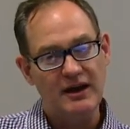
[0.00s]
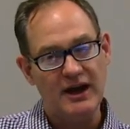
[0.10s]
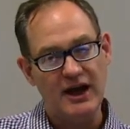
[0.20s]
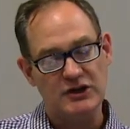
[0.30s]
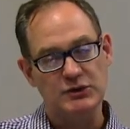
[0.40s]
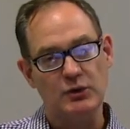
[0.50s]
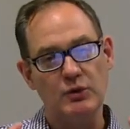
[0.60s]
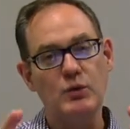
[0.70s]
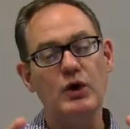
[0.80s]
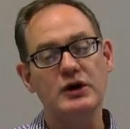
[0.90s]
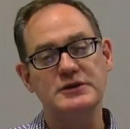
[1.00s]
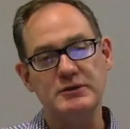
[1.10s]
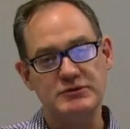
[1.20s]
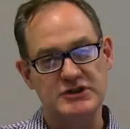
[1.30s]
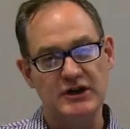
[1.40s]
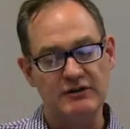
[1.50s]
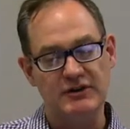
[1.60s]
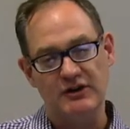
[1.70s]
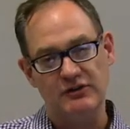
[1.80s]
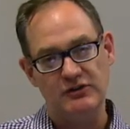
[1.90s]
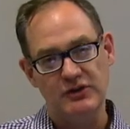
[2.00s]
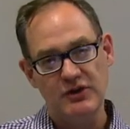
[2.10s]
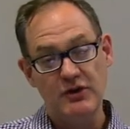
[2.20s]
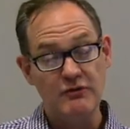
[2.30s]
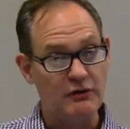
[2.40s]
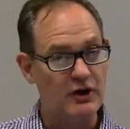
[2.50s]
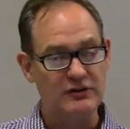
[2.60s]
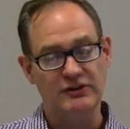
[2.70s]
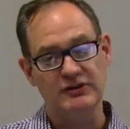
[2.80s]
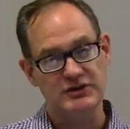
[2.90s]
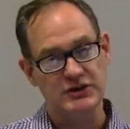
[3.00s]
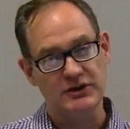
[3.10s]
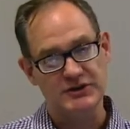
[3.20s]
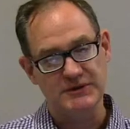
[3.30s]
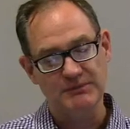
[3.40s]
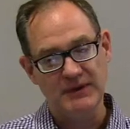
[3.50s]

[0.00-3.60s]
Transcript: actual worship service for us as a church.